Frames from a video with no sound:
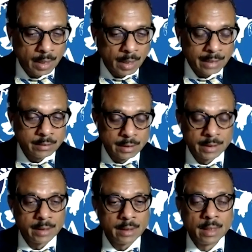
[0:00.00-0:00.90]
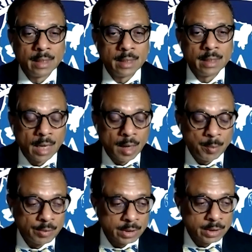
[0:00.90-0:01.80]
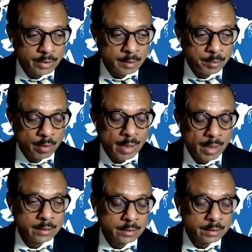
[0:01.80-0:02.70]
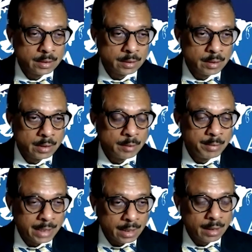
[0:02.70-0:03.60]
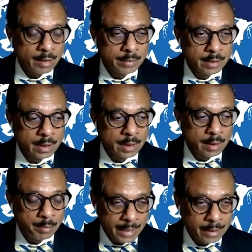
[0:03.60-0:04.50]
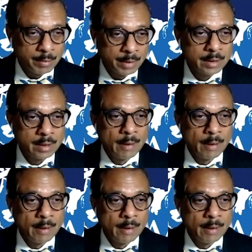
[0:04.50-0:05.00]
Actually, RP was very proactive, in the beginning of the pandemic,